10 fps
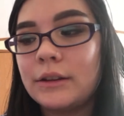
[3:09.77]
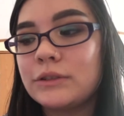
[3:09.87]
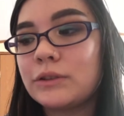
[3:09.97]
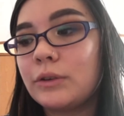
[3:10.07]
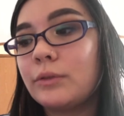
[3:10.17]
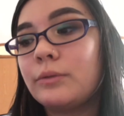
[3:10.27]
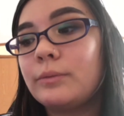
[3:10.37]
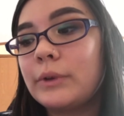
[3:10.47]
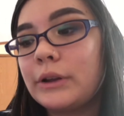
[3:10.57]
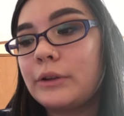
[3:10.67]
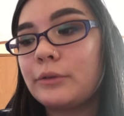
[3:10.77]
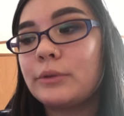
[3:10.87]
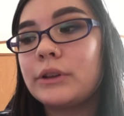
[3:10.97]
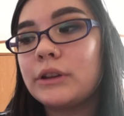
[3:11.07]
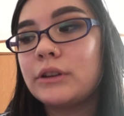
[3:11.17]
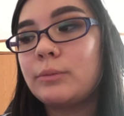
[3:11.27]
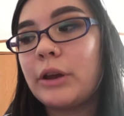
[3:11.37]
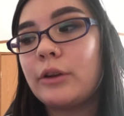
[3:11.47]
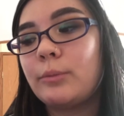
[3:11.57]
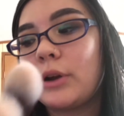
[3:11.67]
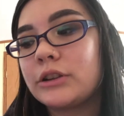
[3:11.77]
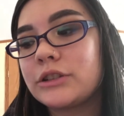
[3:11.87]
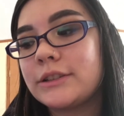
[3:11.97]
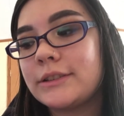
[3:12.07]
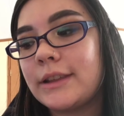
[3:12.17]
So really good pair of brushes.